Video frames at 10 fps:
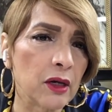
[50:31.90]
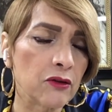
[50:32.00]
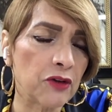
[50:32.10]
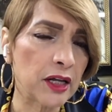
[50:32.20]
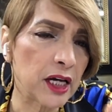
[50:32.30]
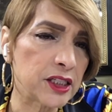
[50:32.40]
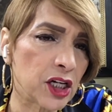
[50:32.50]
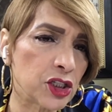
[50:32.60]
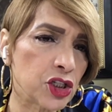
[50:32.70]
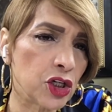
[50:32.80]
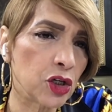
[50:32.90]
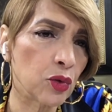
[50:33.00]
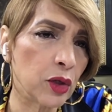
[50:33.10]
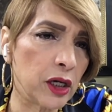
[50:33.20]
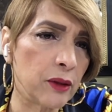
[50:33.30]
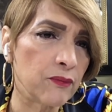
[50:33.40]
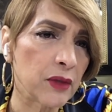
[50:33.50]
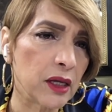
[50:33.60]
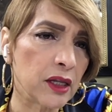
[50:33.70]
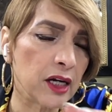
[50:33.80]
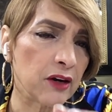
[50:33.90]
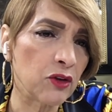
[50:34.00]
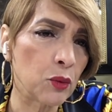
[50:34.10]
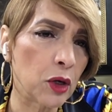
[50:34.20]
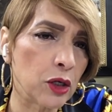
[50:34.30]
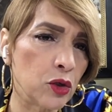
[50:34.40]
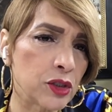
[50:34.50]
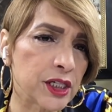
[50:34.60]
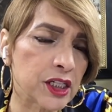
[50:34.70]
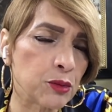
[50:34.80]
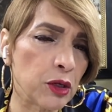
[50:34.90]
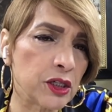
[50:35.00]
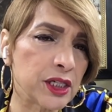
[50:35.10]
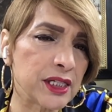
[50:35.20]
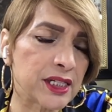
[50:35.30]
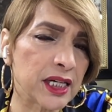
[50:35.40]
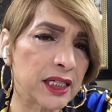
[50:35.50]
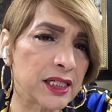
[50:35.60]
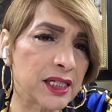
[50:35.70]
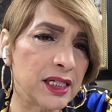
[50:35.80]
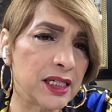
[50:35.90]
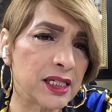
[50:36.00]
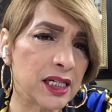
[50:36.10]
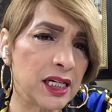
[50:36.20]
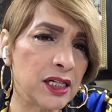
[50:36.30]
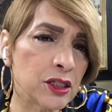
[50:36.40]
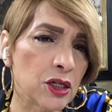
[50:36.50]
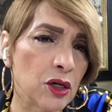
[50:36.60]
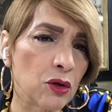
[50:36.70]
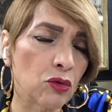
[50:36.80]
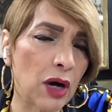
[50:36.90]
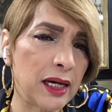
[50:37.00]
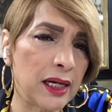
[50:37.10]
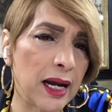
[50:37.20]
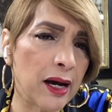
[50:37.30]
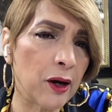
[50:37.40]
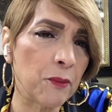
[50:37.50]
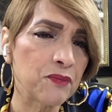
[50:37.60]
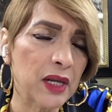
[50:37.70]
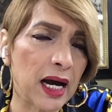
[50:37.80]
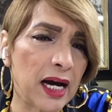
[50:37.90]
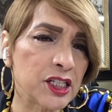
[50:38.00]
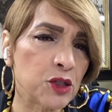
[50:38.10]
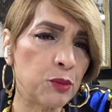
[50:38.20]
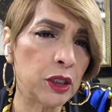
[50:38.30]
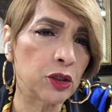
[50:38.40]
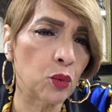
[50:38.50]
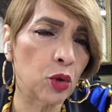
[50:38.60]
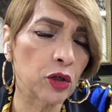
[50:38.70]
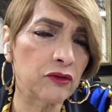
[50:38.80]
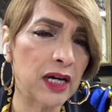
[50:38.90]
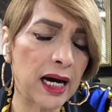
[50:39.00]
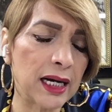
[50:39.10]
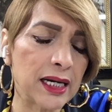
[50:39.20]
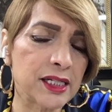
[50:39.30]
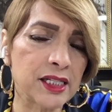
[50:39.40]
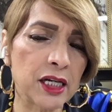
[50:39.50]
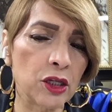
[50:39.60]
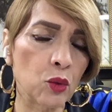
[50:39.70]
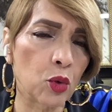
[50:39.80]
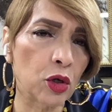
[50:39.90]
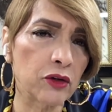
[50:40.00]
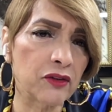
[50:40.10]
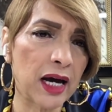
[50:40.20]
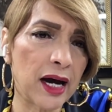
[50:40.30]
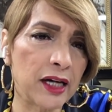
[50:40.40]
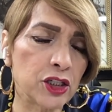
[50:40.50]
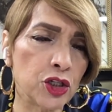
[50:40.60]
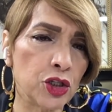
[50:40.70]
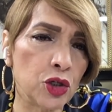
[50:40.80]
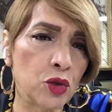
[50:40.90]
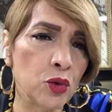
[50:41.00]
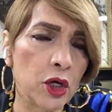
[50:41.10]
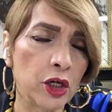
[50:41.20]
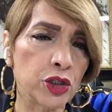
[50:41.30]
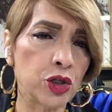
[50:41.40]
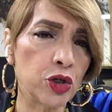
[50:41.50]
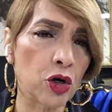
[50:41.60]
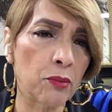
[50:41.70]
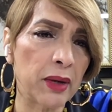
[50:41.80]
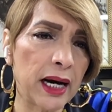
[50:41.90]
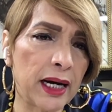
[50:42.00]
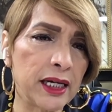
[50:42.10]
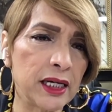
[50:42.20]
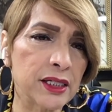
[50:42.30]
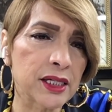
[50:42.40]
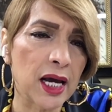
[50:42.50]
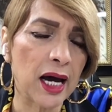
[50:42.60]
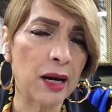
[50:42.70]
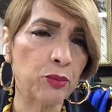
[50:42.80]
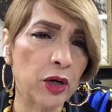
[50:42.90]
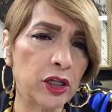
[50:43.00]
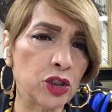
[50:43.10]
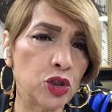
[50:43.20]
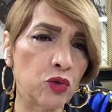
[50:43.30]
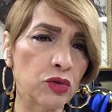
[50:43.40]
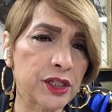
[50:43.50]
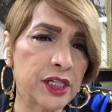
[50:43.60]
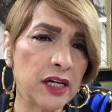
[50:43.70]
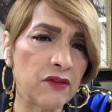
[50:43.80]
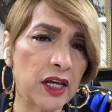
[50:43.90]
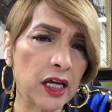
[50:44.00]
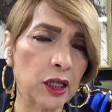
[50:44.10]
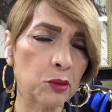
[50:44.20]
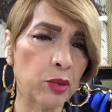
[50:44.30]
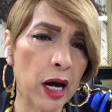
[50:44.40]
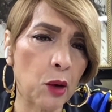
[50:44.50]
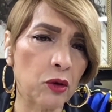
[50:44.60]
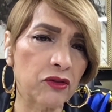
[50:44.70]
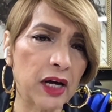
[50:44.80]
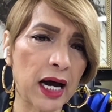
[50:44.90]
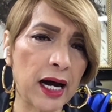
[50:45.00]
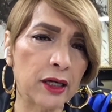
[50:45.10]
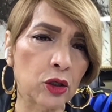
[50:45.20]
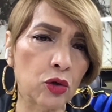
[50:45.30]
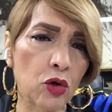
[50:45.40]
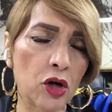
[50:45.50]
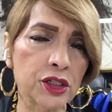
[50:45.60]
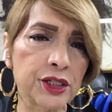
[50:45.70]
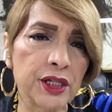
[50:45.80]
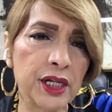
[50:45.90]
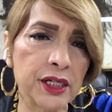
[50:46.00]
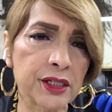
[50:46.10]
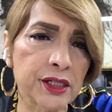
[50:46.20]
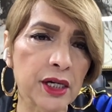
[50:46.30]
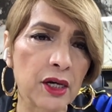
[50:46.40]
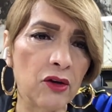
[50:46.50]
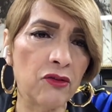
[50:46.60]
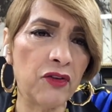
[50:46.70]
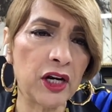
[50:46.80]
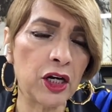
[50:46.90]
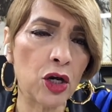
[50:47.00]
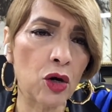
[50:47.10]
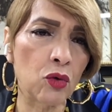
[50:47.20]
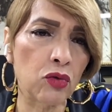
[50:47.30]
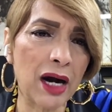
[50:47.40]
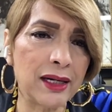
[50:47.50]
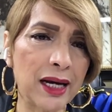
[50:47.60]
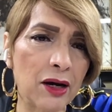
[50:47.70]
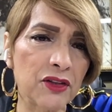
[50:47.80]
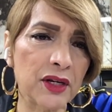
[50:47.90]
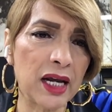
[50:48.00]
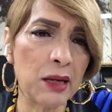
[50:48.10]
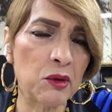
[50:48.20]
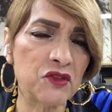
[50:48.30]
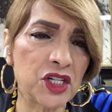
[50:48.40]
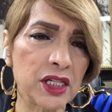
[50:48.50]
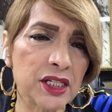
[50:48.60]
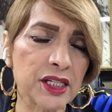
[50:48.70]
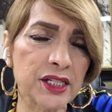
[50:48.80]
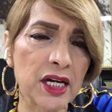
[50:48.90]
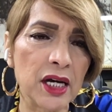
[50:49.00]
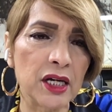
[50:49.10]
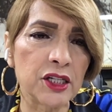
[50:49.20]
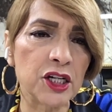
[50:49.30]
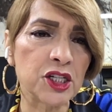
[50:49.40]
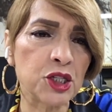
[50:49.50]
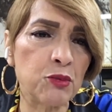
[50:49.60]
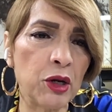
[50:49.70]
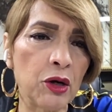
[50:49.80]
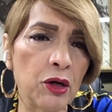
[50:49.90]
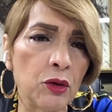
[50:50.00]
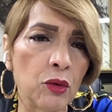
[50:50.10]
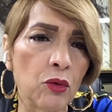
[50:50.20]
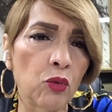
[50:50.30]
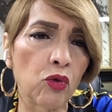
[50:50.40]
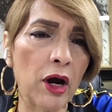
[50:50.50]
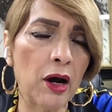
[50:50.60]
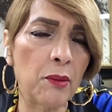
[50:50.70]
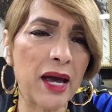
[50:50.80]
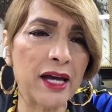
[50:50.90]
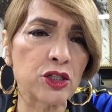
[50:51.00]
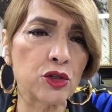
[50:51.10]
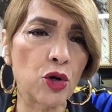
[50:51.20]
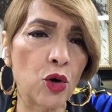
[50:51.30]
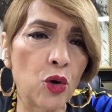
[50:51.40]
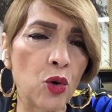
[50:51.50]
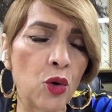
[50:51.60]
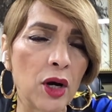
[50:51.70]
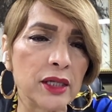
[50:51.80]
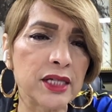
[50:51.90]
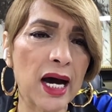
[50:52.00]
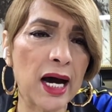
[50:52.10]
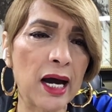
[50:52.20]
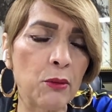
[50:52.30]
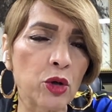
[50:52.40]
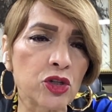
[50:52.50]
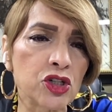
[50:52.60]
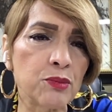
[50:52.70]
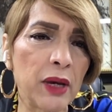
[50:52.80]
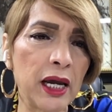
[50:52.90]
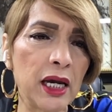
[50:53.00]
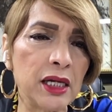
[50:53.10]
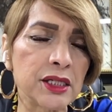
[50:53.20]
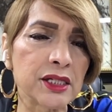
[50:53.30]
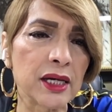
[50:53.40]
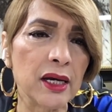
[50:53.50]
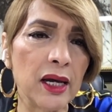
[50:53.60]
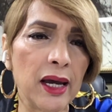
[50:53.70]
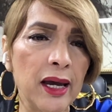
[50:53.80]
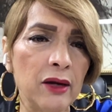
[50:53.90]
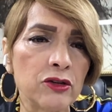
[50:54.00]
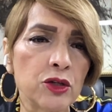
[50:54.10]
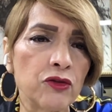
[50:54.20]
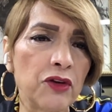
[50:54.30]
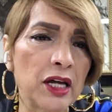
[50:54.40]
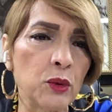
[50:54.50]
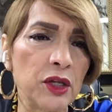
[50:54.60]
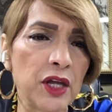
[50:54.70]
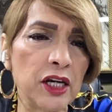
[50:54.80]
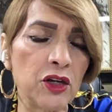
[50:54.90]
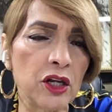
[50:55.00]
Father, I touch and agree that everyone who is experiencing sickness and disease right now, I speak the word of God. I send the word of God to you, to your bodies. I pray that you receive the healing power of God across this video right now in the name of Jesus. The spirit realm has no time or space. And so, Father, we thank you.